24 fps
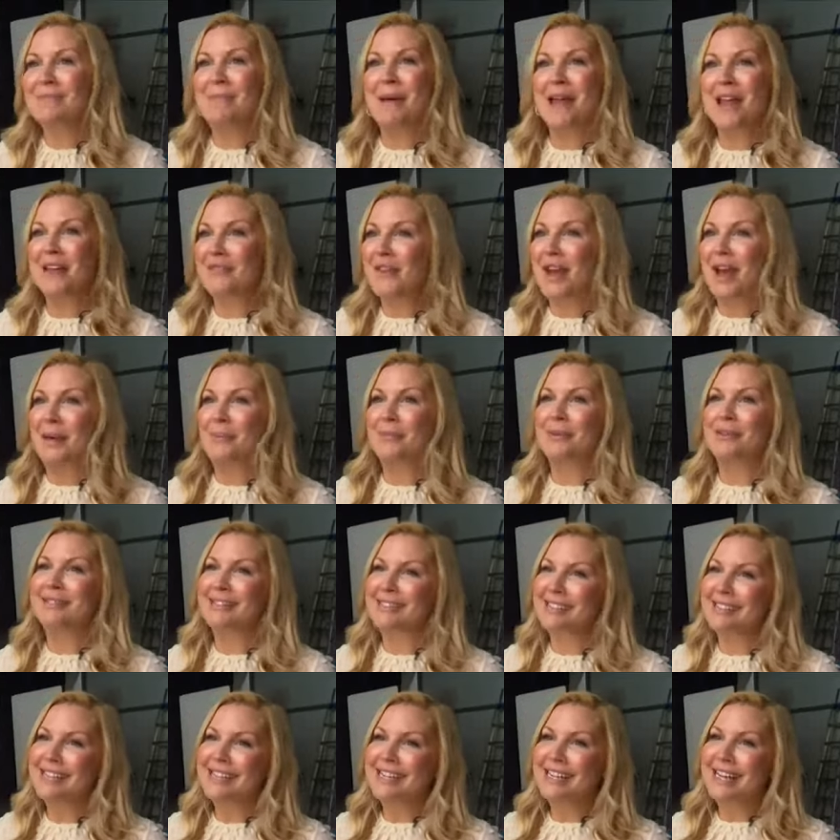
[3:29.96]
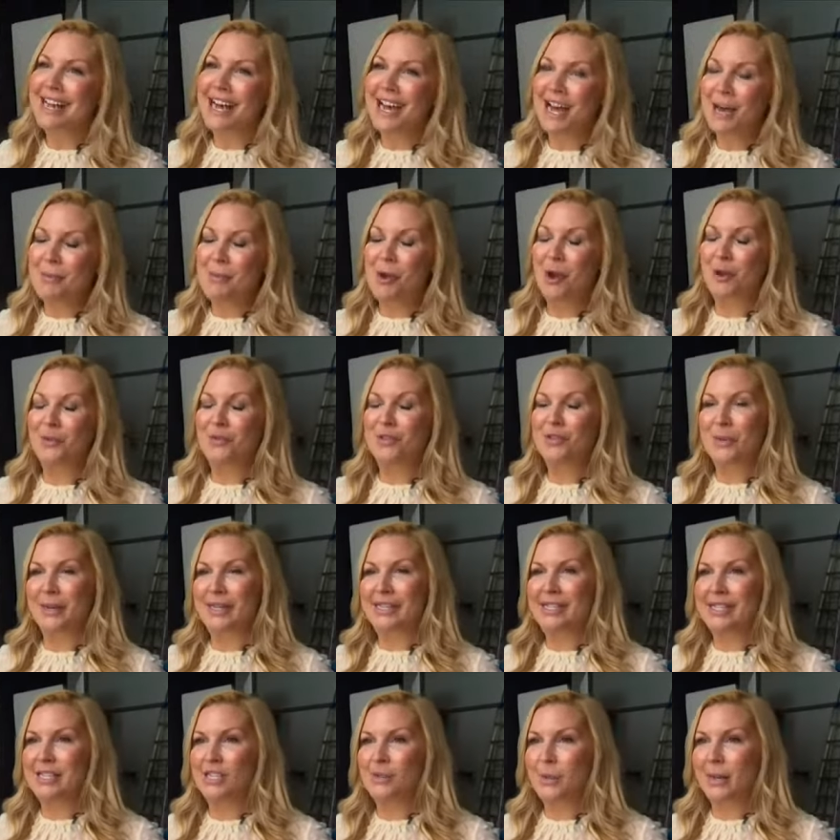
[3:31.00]
may have happened um, over
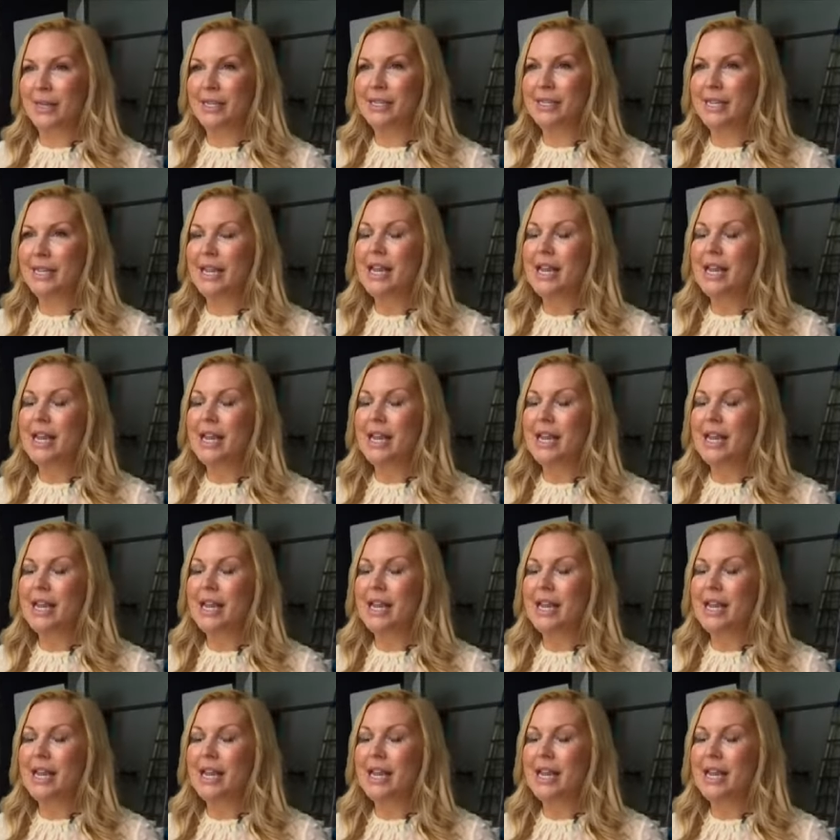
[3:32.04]
2020.